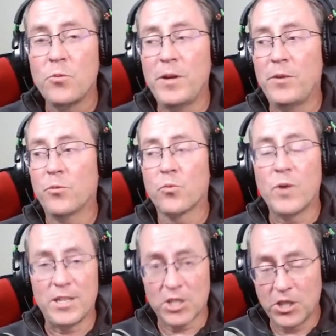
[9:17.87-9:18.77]
We
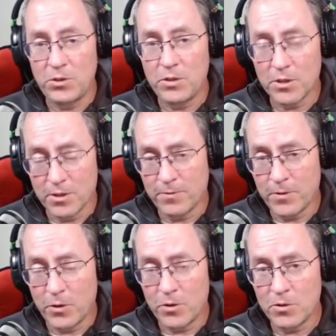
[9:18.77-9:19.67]
rescued the
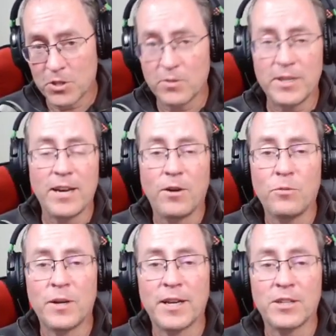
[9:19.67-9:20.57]
photo, so
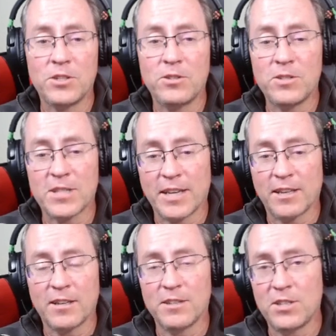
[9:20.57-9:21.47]
now what I can do is I
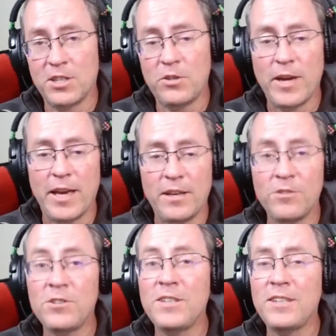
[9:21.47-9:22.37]
can continue
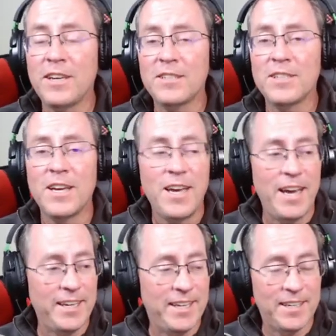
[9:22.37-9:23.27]
editing it
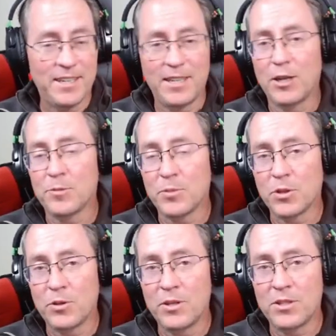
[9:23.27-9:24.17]
and get it
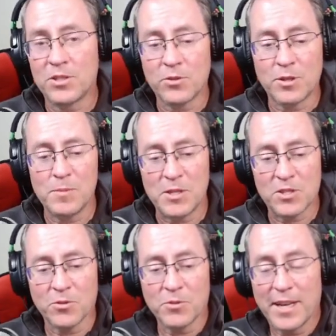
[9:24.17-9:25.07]
uploaded so it can be
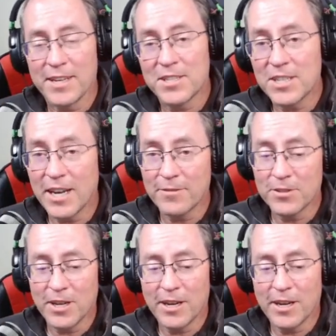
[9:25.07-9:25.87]
sold as stock